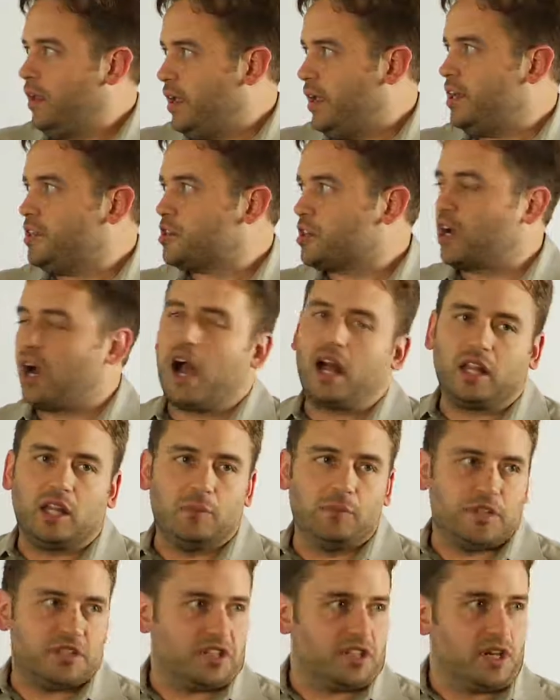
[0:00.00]
each
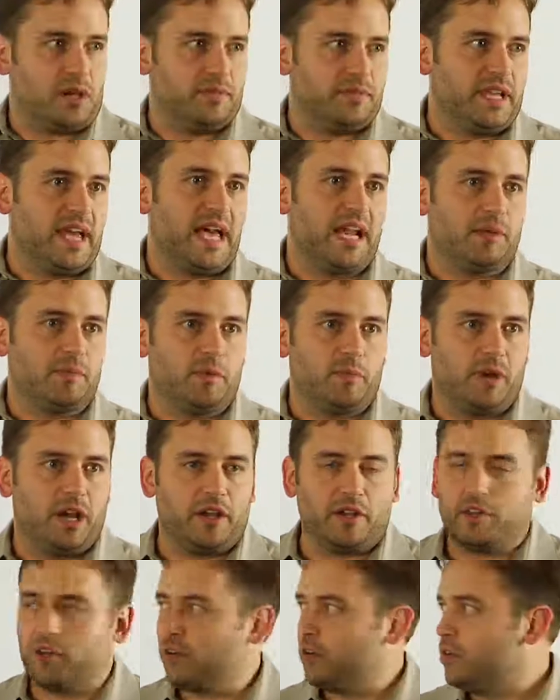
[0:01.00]
column is some datum
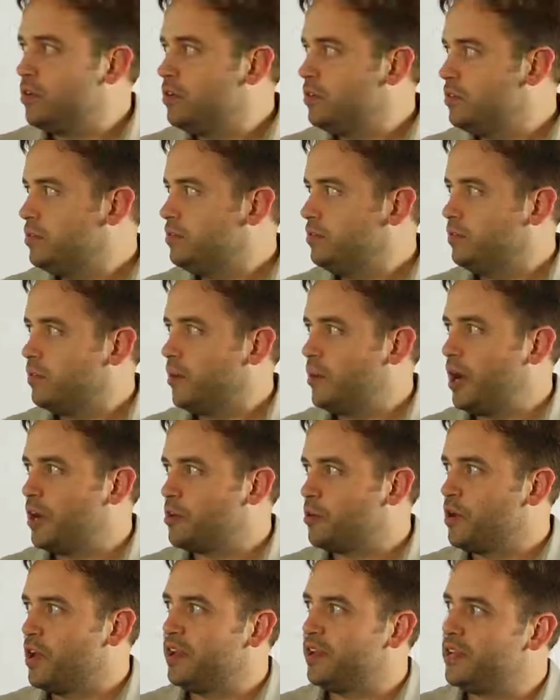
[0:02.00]
about your
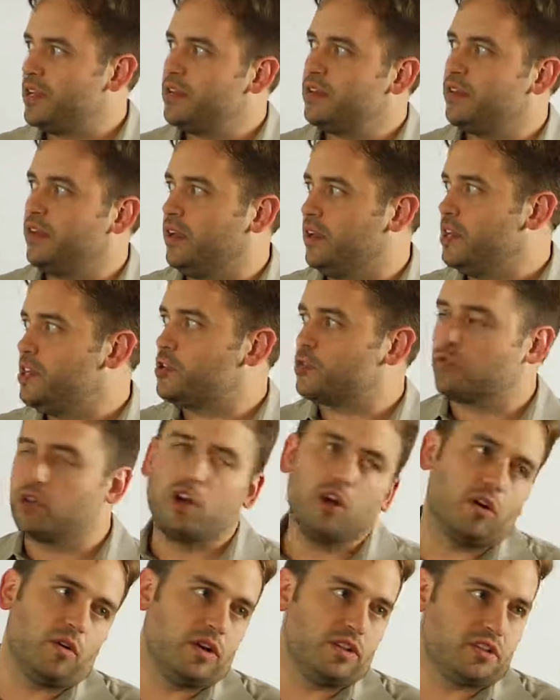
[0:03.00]
entity, and each
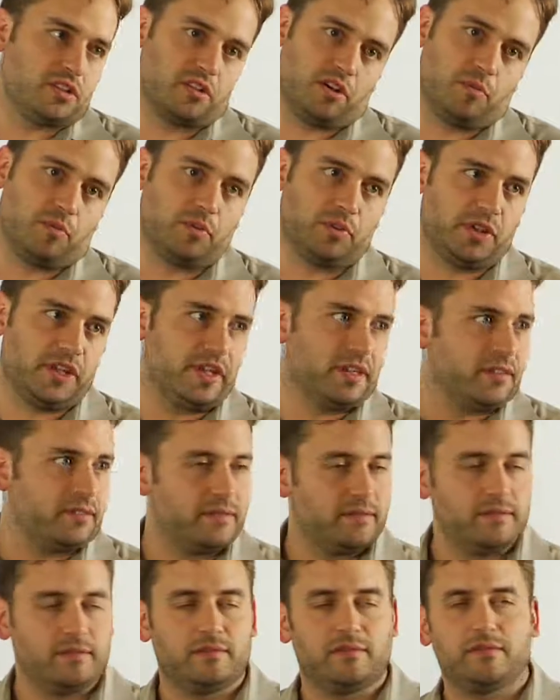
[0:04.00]
row is a complete
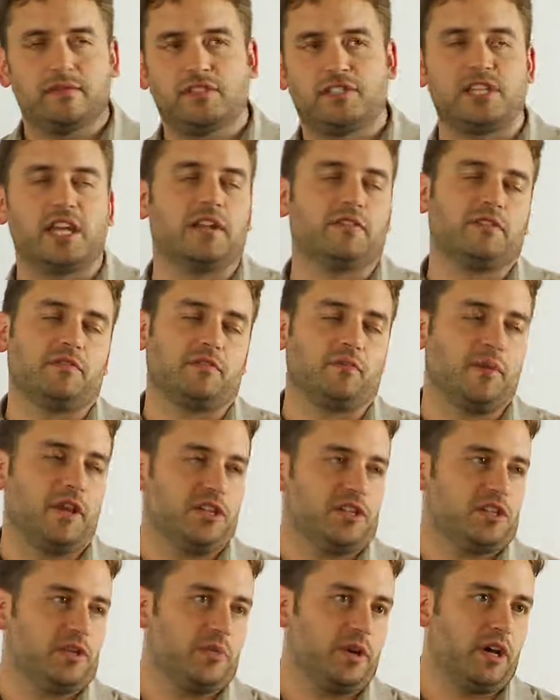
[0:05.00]
set of
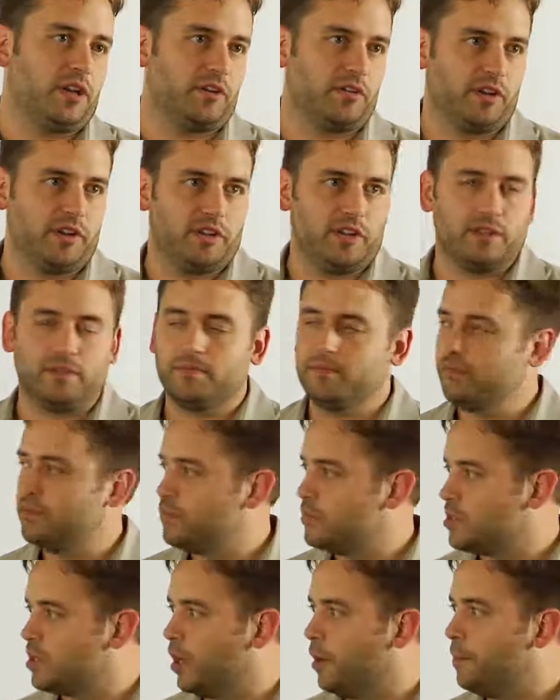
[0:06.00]
information about your entity.
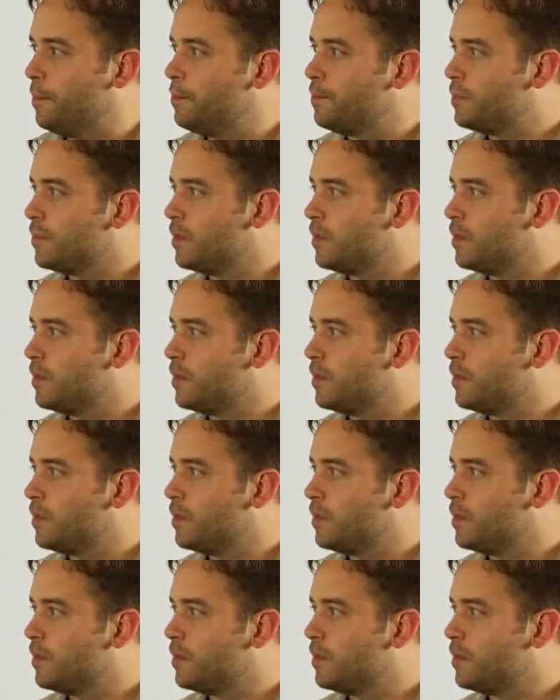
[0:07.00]
So